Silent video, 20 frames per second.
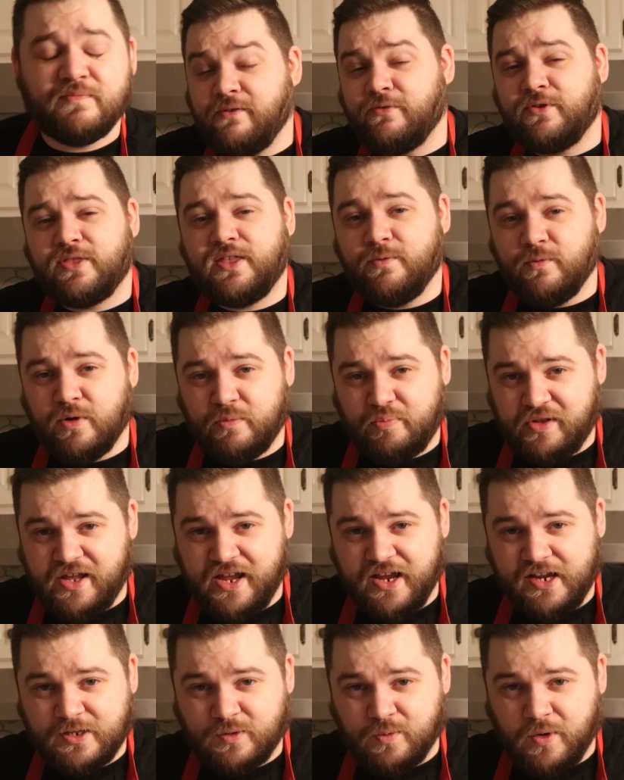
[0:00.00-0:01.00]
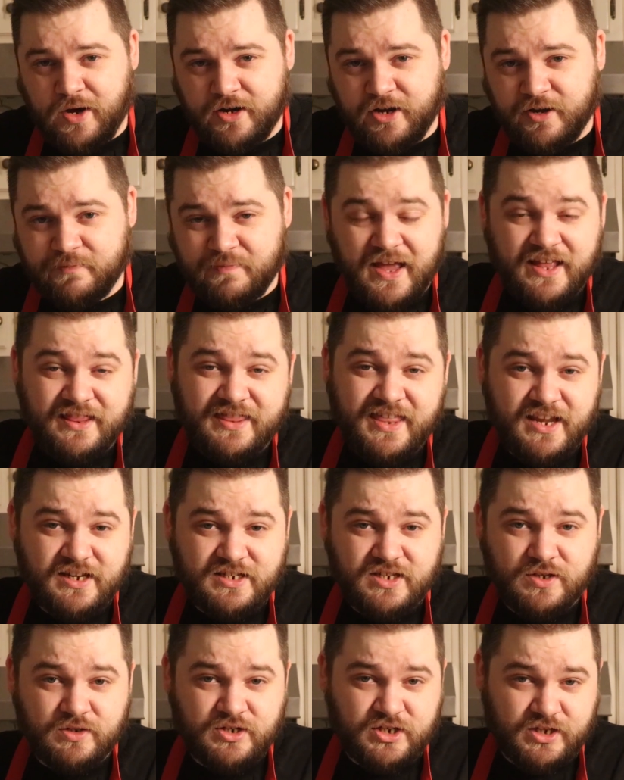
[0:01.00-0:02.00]
Everything we're playing is water, and
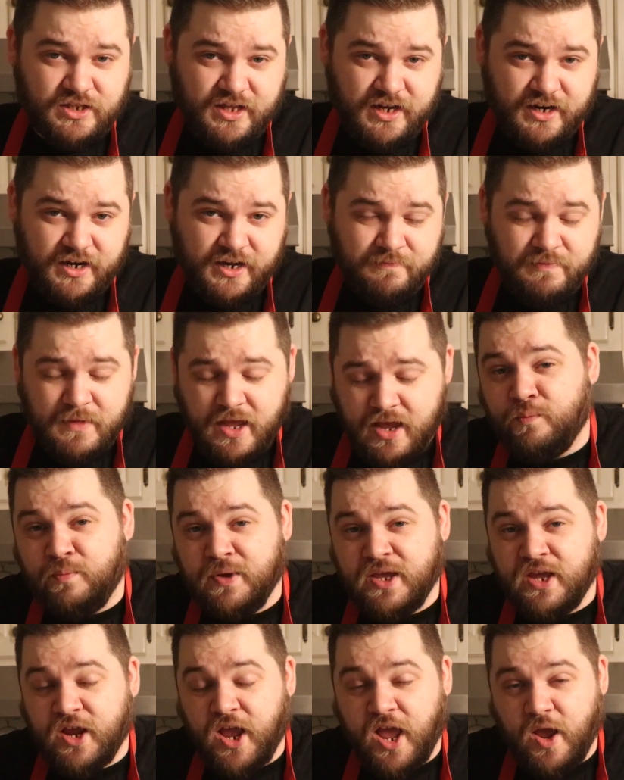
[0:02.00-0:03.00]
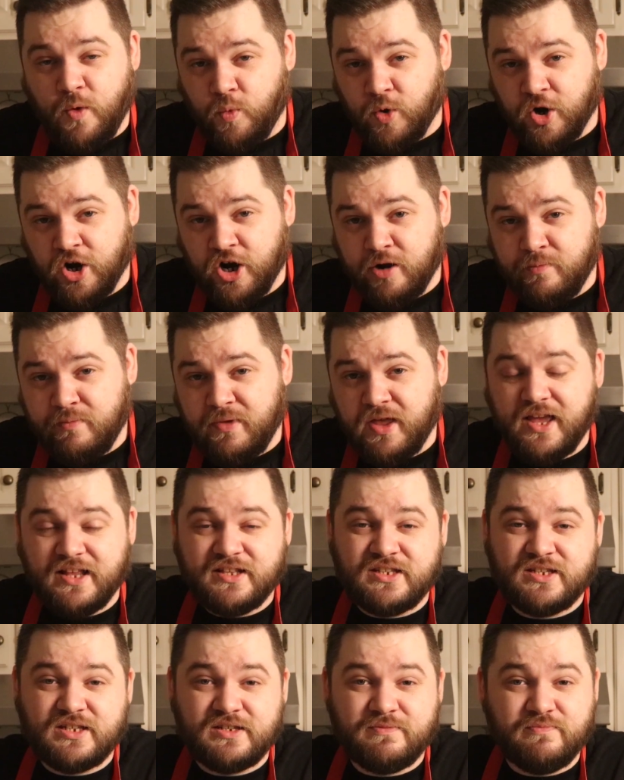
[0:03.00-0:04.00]
thanks to Shithana being a worm,
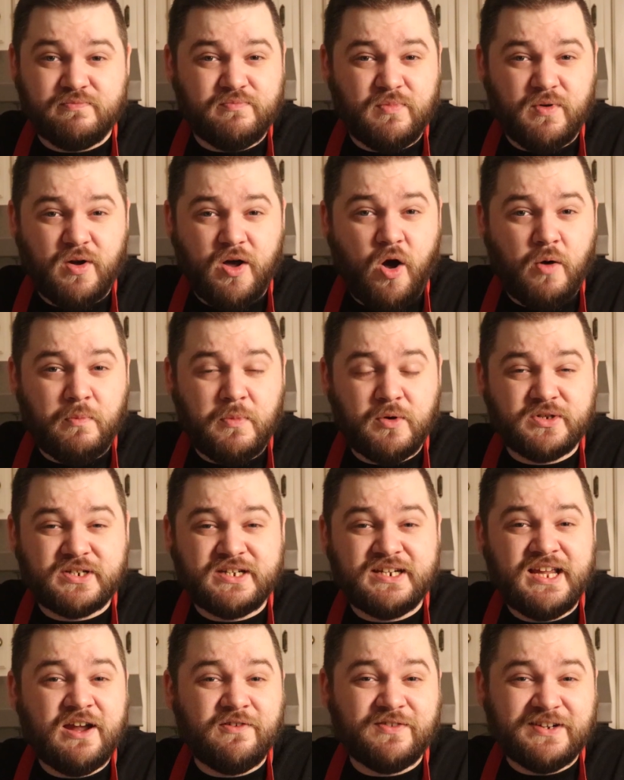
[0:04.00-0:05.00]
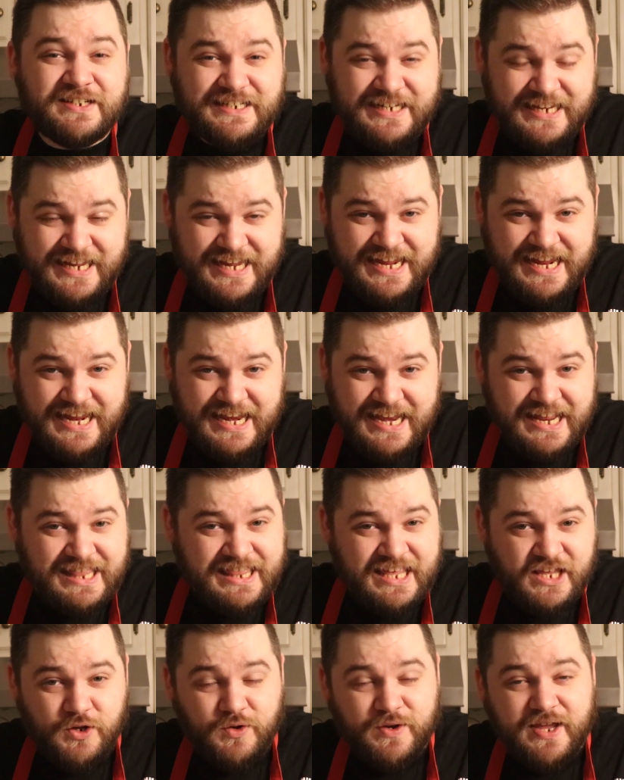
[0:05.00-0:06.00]
it's almost guaranteed
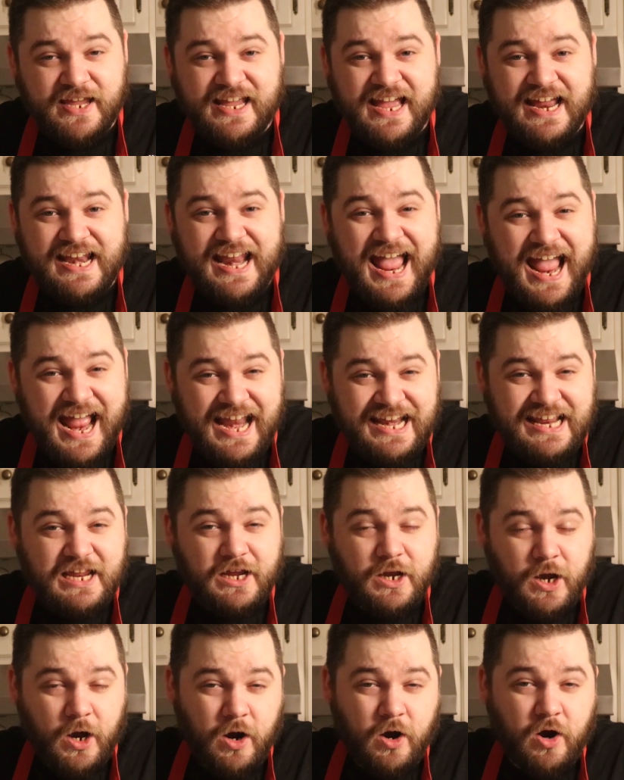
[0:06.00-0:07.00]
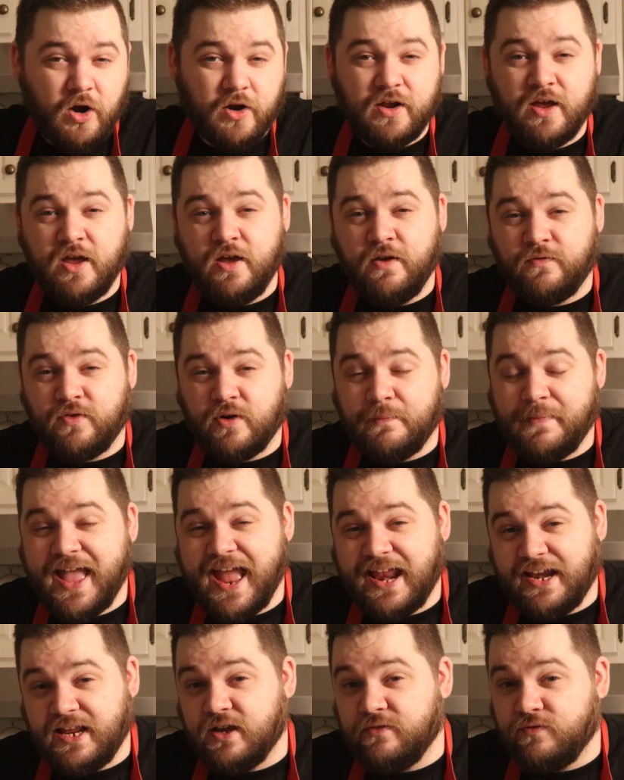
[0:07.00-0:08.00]
that you can get any card from
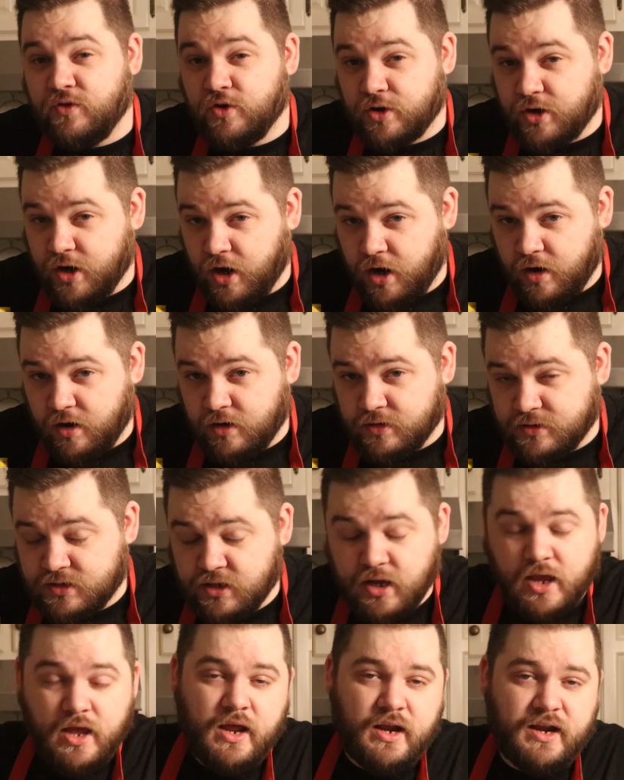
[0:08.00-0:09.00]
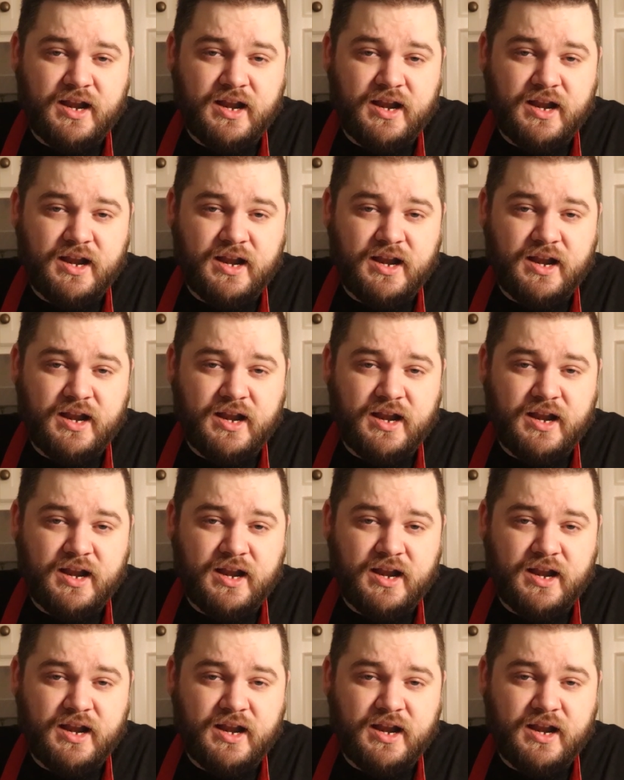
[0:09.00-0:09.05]
any of your cards.